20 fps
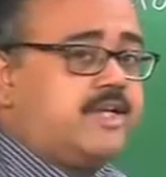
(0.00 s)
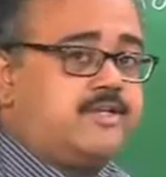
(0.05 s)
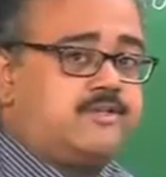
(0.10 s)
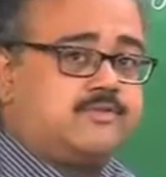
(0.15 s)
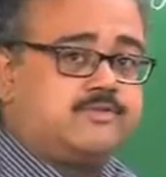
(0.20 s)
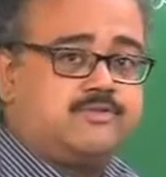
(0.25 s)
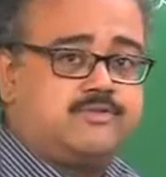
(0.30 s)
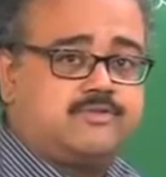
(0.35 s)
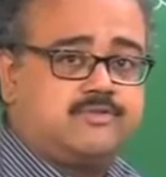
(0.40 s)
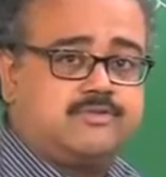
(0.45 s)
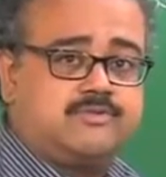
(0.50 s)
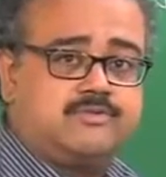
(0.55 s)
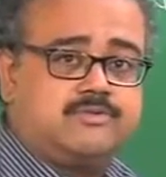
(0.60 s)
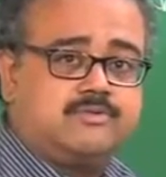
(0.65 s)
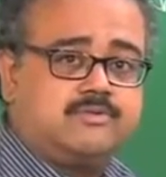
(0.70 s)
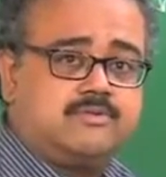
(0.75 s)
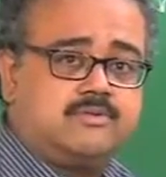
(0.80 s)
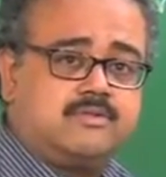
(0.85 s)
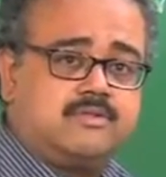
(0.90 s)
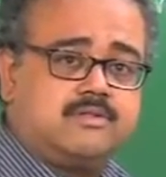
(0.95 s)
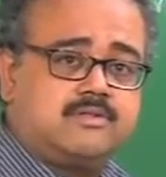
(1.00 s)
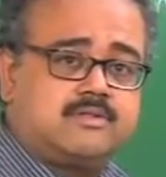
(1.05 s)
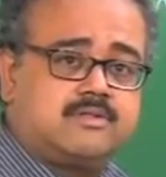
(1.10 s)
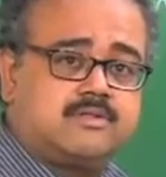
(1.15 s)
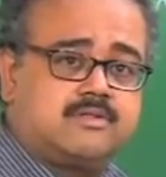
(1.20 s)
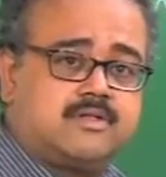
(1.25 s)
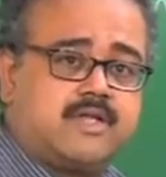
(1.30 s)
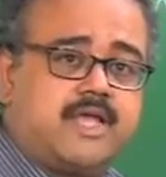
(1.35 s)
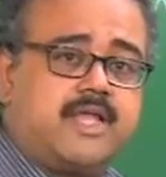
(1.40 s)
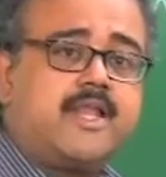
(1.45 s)
too soon,
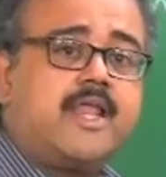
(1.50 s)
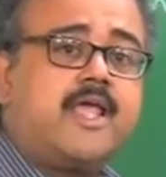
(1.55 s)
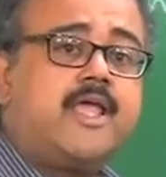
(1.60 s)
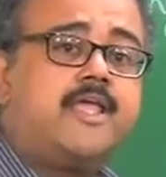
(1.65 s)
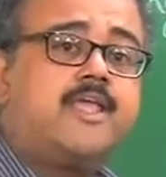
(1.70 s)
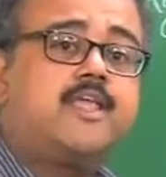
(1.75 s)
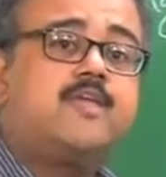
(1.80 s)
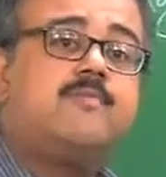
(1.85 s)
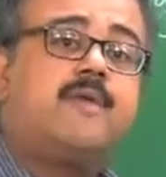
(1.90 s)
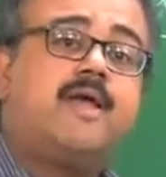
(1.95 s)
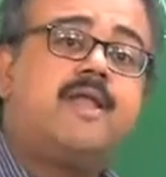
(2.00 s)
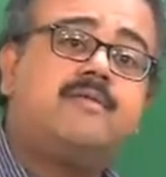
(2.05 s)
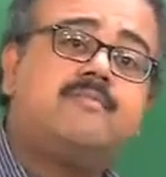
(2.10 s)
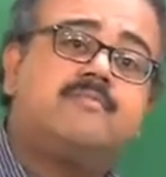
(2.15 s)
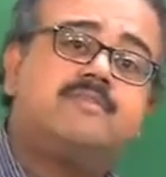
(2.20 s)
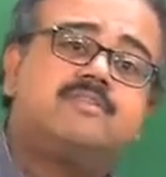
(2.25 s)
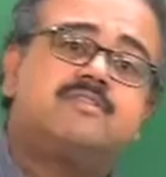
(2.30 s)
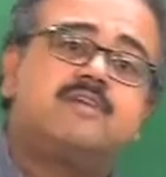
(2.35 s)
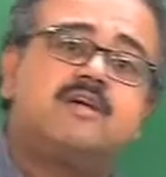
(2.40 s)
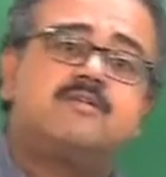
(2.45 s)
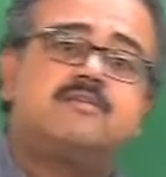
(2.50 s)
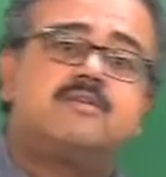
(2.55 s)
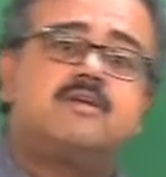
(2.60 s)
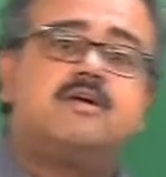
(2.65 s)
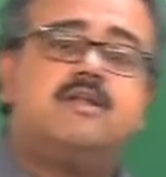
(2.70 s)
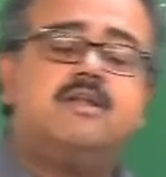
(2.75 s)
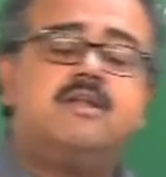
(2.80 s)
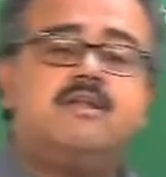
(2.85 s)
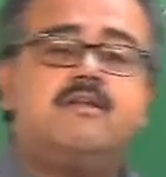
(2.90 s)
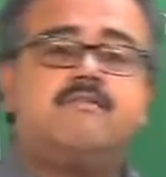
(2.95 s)
right, you might miss out
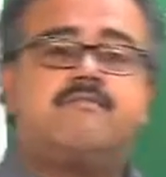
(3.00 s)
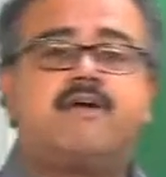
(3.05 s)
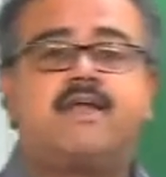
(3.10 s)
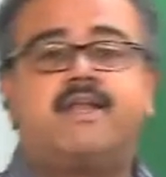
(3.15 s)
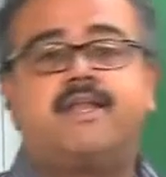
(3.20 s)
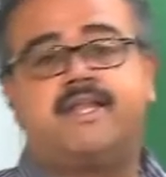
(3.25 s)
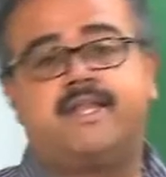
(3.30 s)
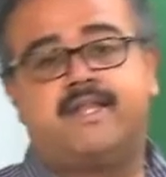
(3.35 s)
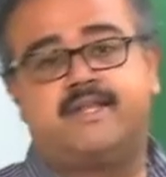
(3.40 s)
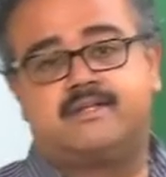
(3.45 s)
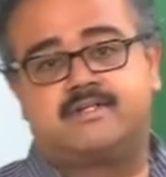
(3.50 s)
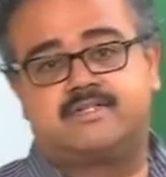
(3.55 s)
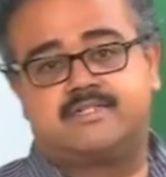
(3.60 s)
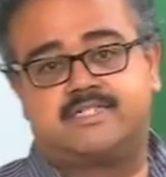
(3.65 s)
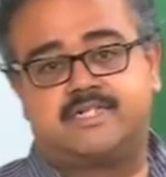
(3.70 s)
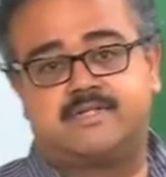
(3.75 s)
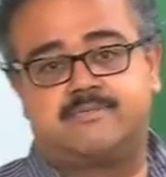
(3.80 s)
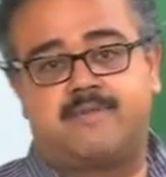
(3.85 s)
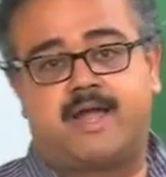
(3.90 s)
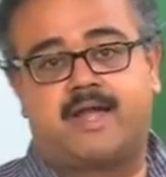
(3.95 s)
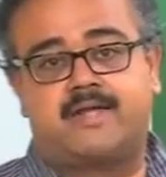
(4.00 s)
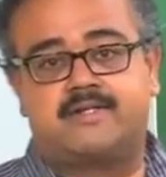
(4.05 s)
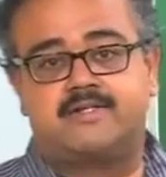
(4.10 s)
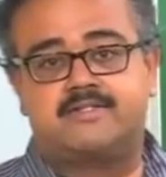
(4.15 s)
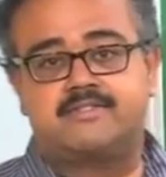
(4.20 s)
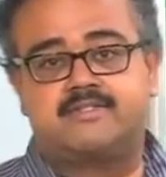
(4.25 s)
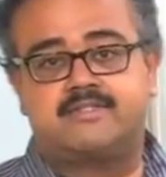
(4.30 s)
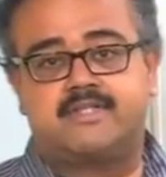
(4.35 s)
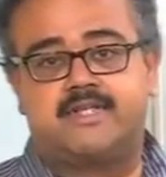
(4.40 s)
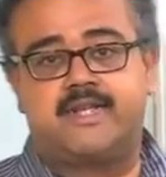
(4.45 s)
on finding interesting
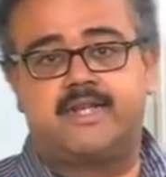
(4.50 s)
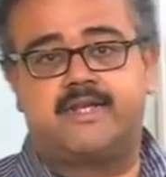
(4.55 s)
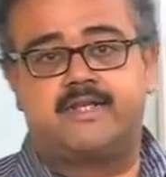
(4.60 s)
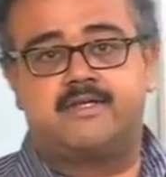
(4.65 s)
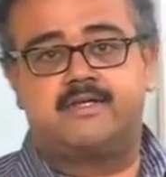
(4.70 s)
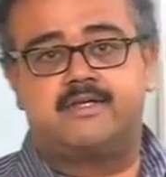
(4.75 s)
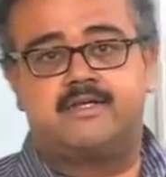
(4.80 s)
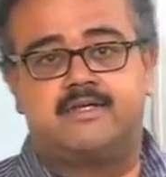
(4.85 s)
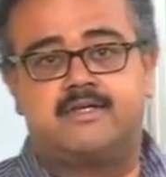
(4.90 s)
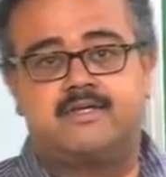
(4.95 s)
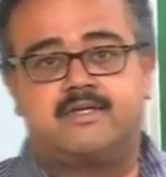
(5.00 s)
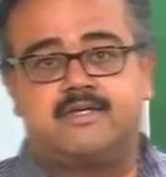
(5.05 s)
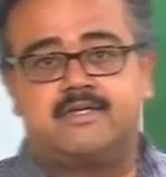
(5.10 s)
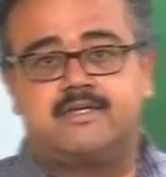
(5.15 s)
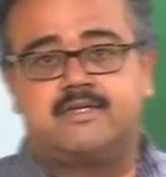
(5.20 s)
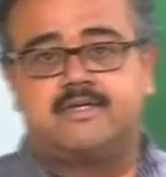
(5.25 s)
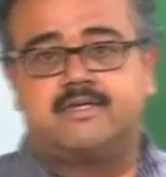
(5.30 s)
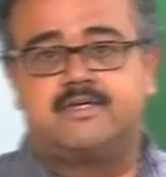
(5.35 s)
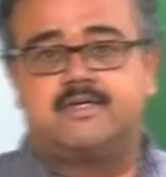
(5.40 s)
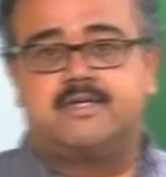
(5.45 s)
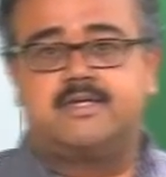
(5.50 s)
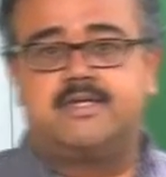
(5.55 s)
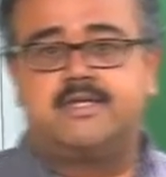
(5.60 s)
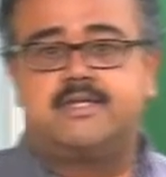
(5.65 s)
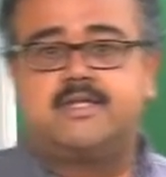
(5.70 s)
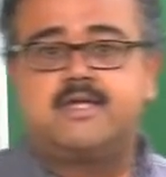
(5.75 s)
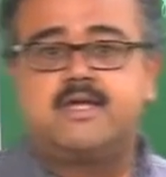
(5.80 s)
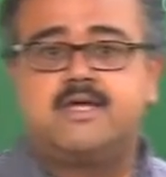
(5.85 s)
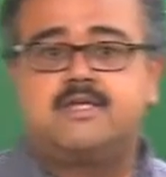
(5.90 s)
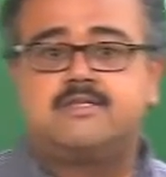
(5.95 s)
patterns in the data. Right.
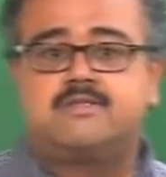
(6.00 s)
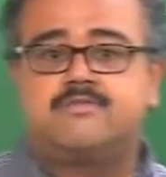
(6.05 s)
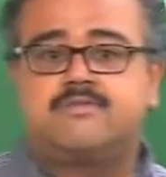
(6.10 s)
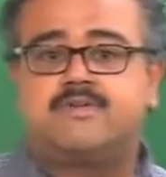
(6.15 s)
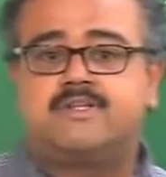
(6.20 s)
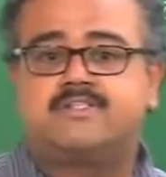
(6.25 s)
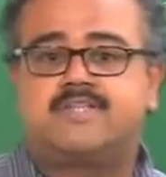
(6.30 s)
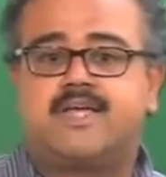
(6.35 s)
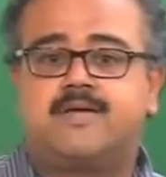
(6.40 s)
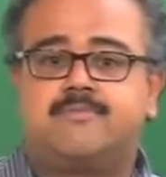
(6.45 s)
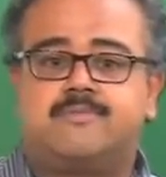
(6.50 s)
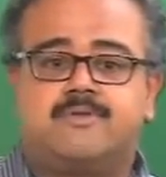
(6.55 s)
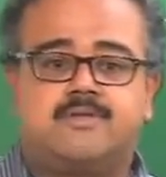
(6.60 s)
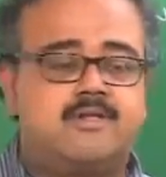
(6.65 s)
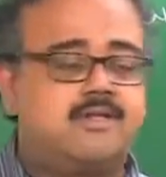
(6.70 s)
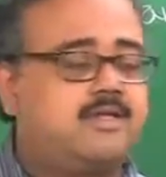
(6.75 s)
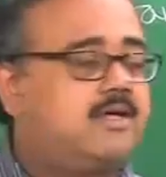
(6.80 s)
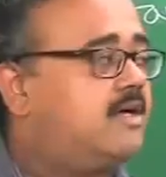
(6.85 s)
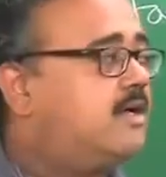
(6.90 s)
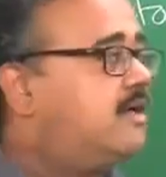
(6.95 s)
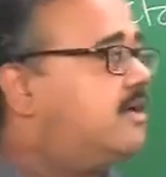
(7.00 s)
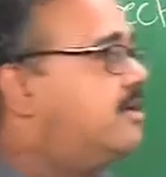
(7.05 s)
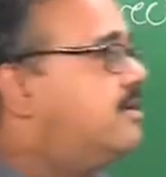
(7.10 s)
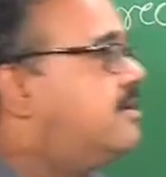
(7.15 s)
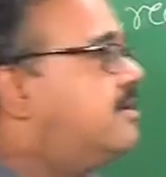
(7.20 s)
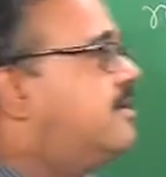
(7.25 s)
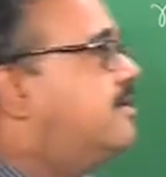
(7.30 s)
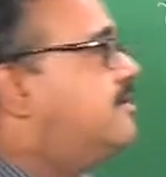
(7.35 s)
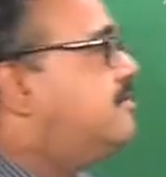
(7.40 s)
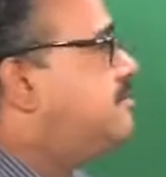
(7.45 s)
So, for example,
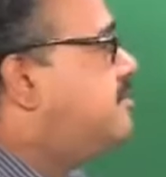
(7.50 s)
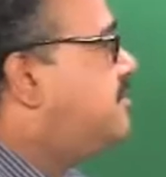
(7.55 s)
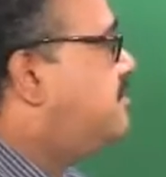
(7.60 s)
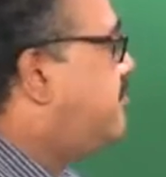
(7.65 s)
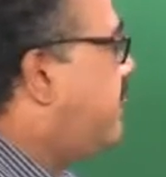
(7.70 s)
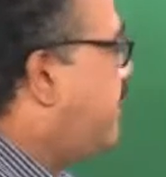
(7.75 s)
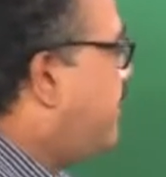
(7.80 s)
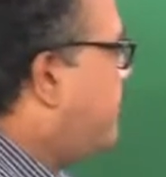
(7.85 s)
the very